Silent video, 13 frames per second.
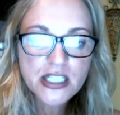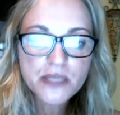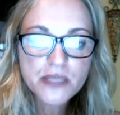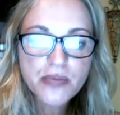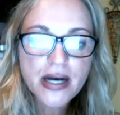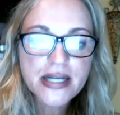
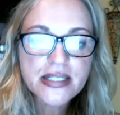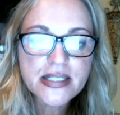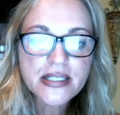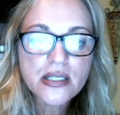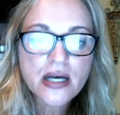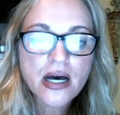
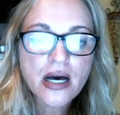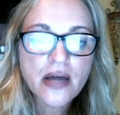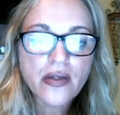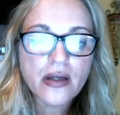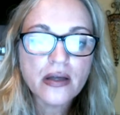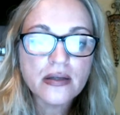Pisces are
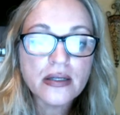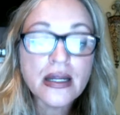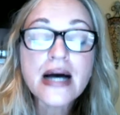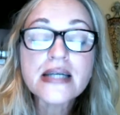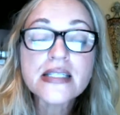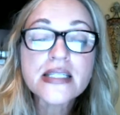the
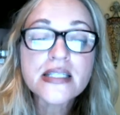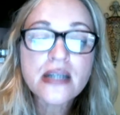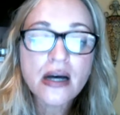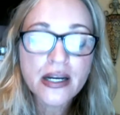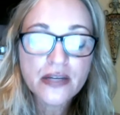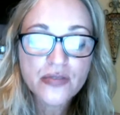last
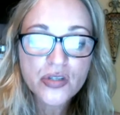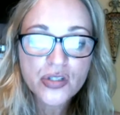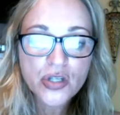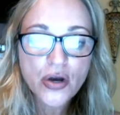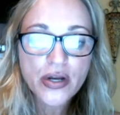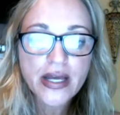sign of the
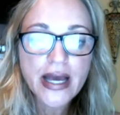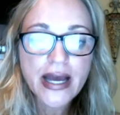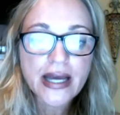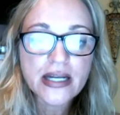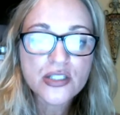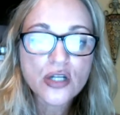zodiac,
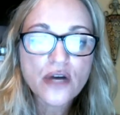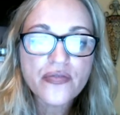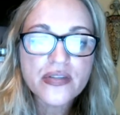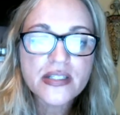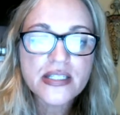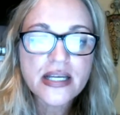and it's
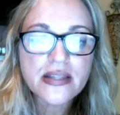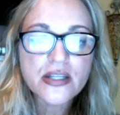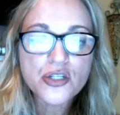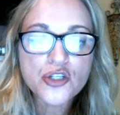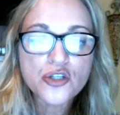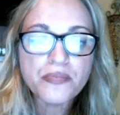often said
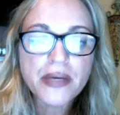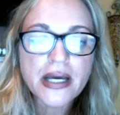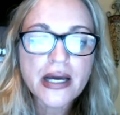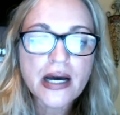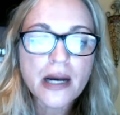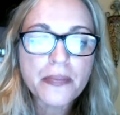that you pick
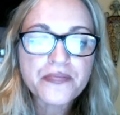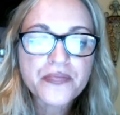up